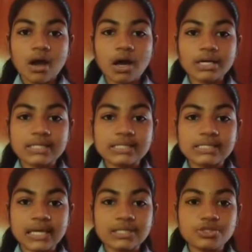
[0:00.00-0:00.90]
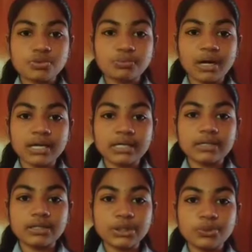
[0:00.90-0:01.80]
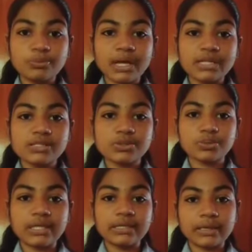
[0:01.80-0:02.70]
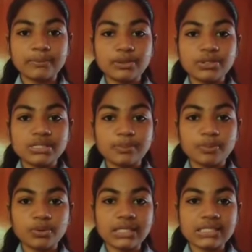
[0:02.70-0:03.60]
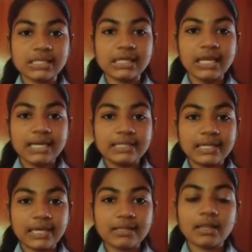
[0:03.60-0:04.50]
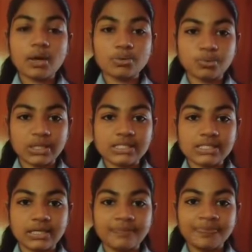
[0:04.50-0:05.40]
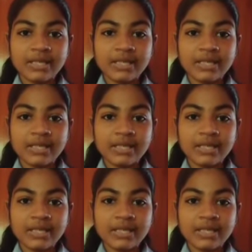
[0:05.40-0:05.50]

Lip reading: are set to mark a new milestone in community policing in Kerala on Wednesday.